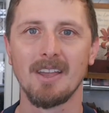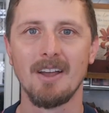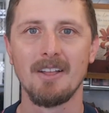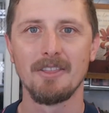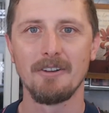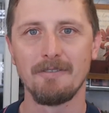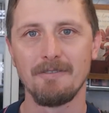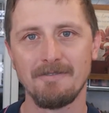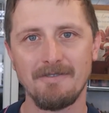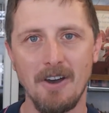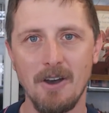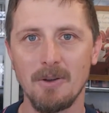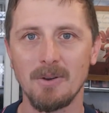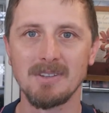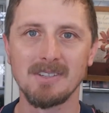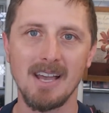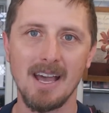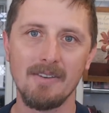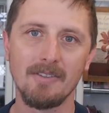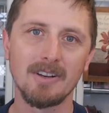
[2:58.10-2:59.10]
The phone
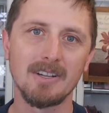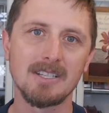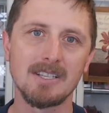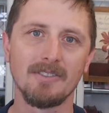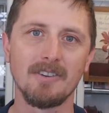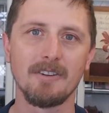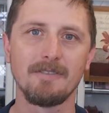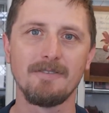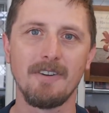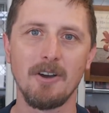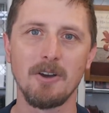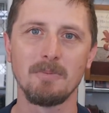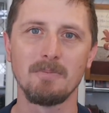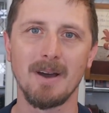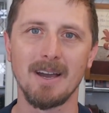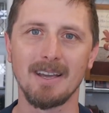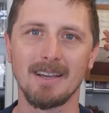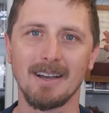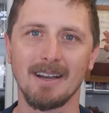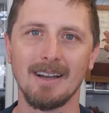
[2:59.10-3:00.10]
is evidence of a phone
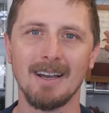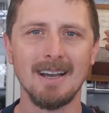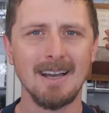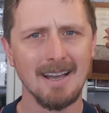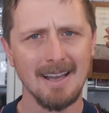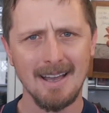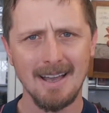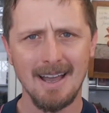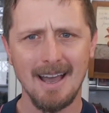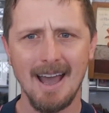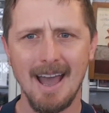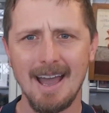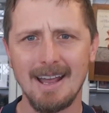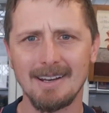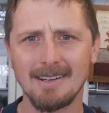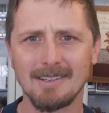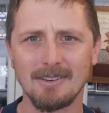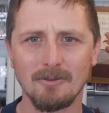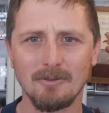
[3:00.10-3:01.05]
maker. And